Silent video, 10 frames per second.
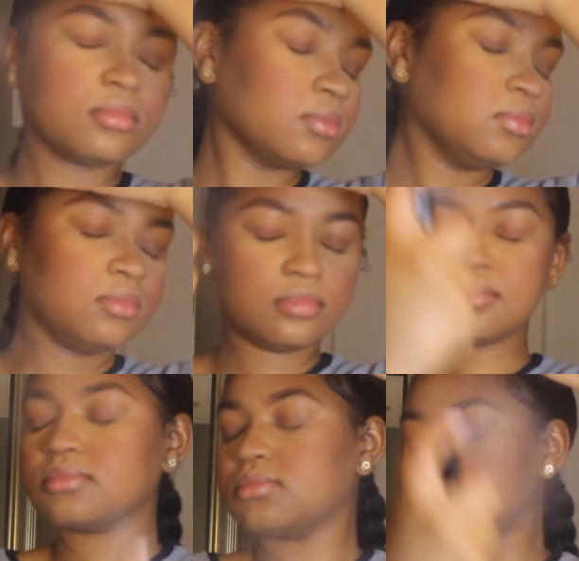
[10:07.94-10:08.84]
Just go
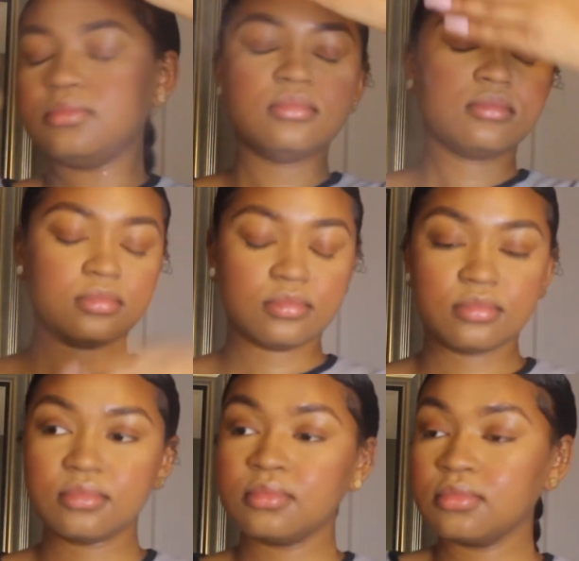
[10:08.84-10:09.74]
ahead and give your
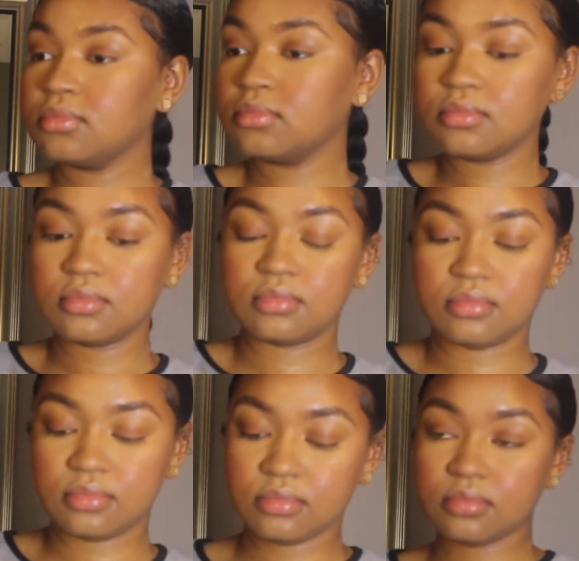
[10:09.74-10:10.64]
face a spray
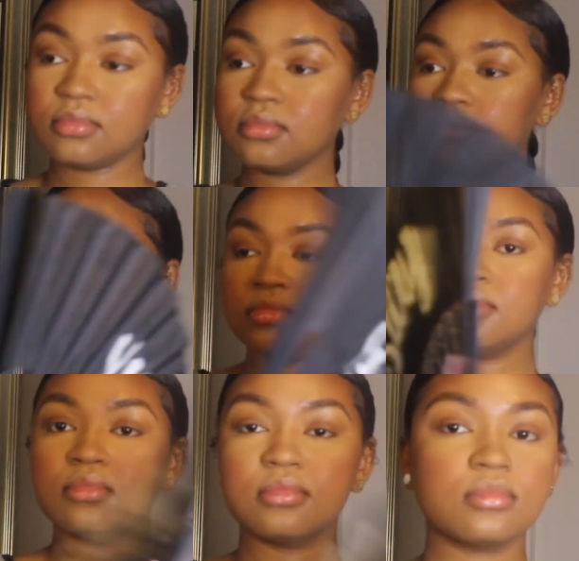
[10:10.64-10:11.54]
and
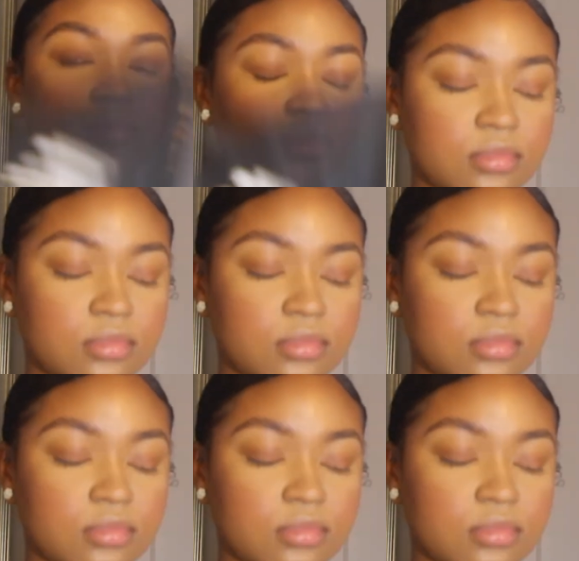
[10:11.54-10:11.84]
get